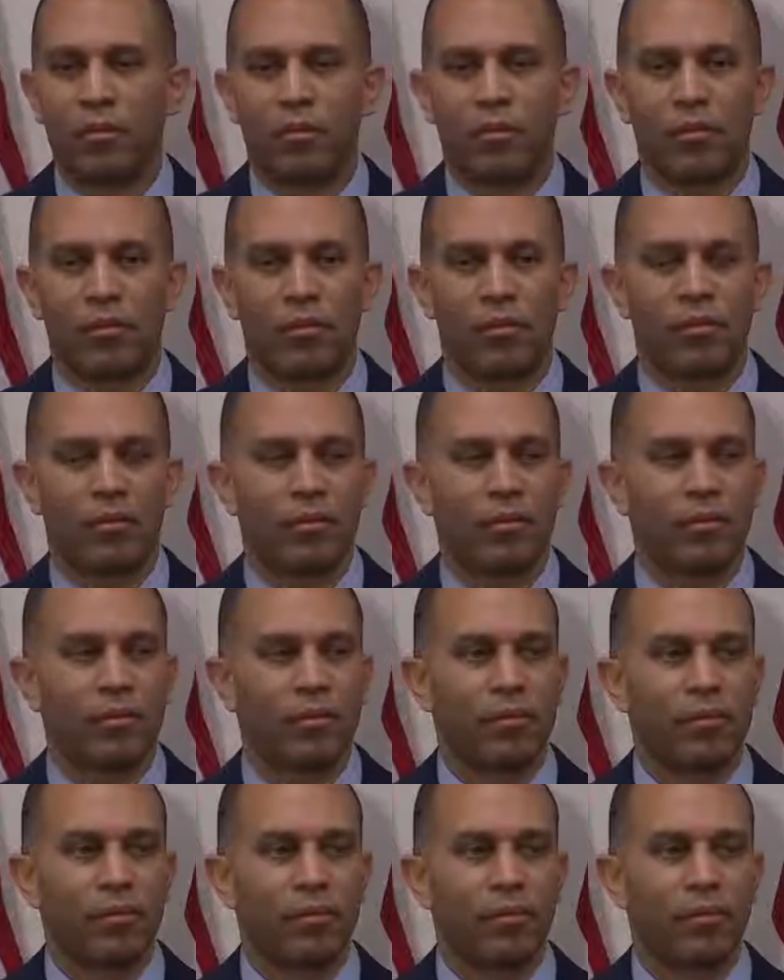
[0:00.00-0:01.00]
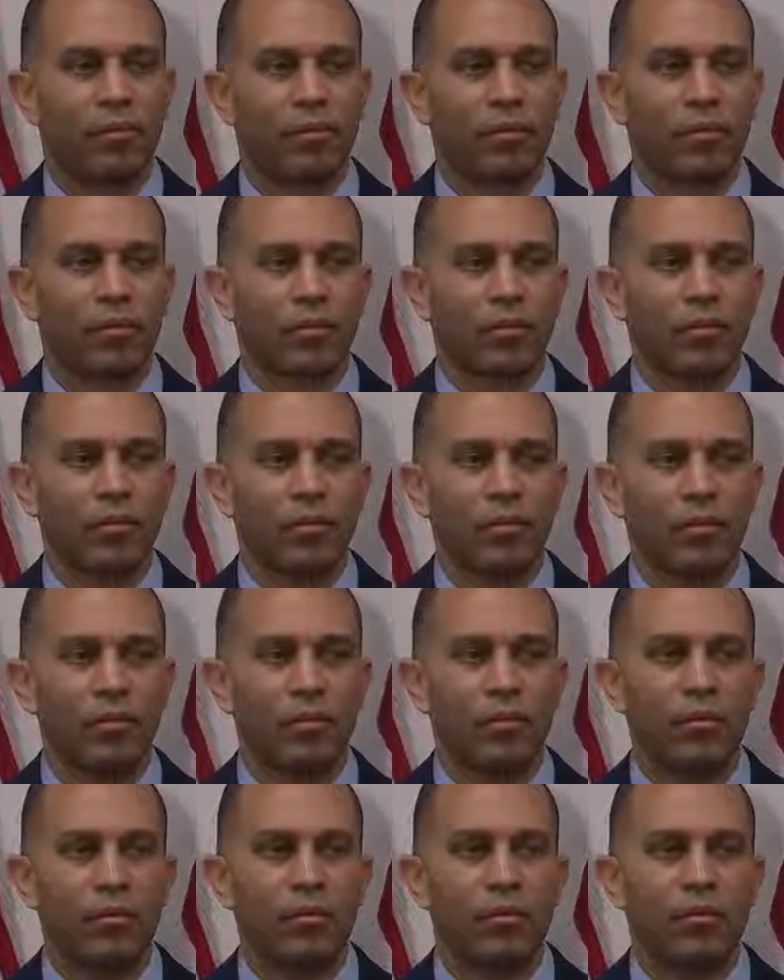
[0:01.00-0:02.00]

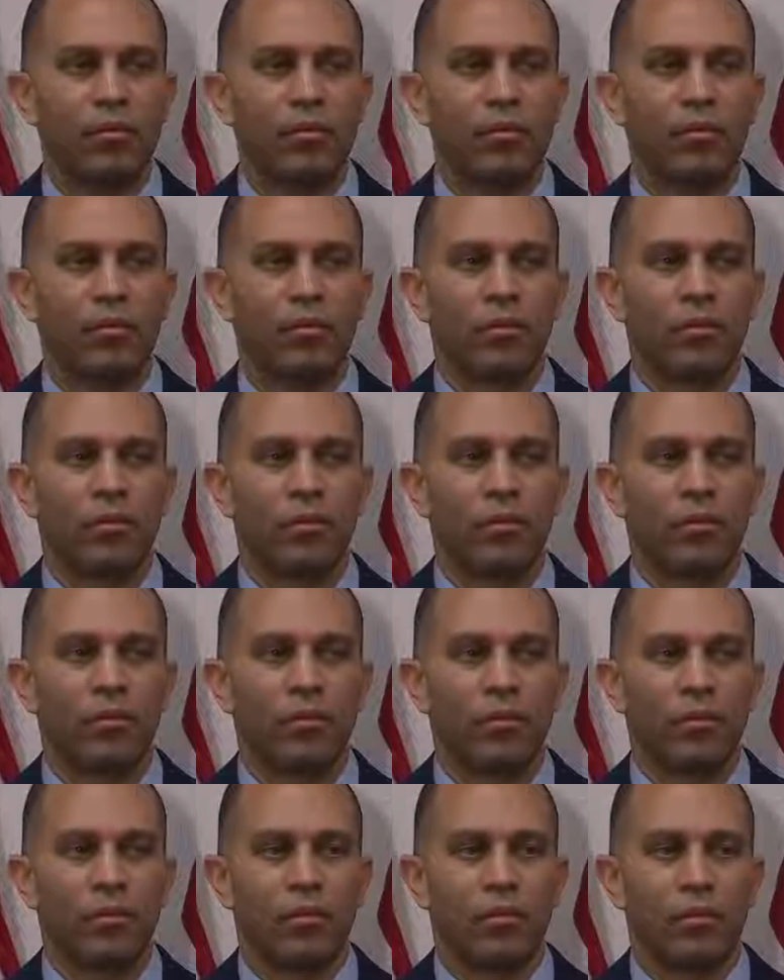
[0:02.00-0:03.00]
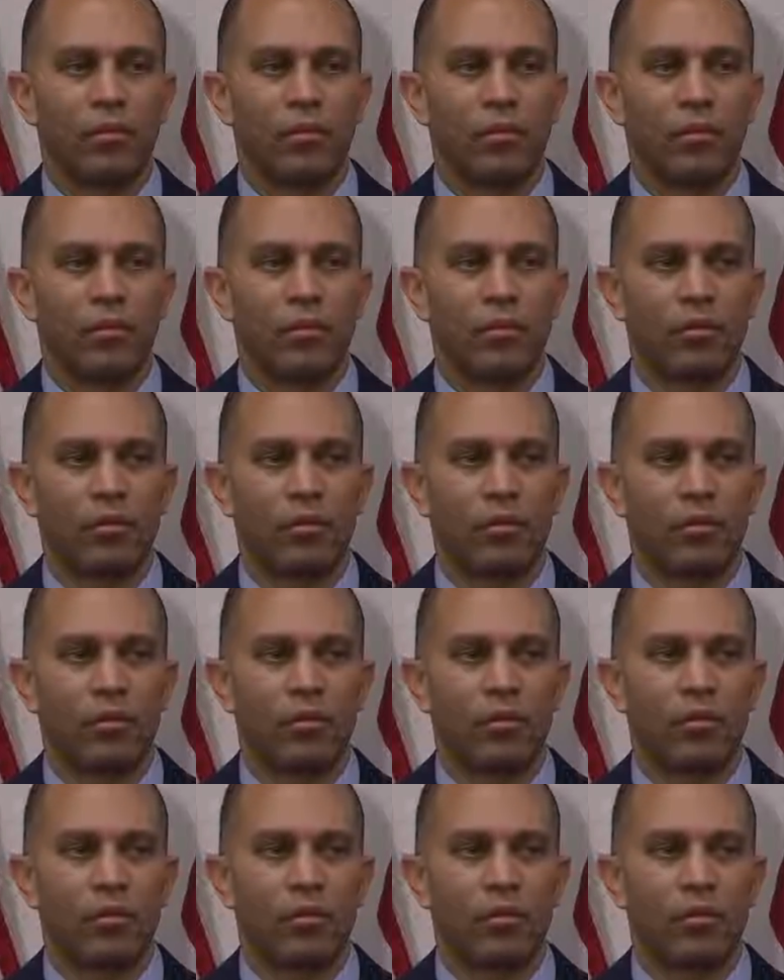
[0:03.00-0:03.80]
This person isn't speaking.